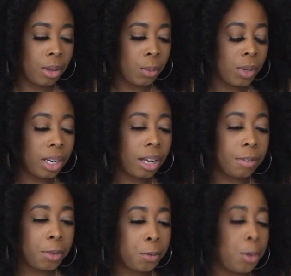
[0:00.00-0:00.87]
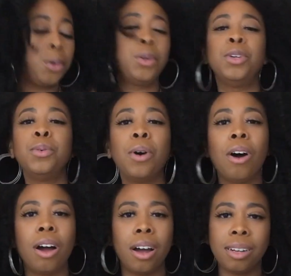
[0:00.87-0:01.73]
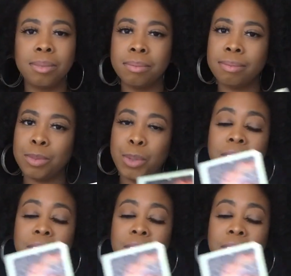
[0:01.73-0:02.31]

We love you for who you are. We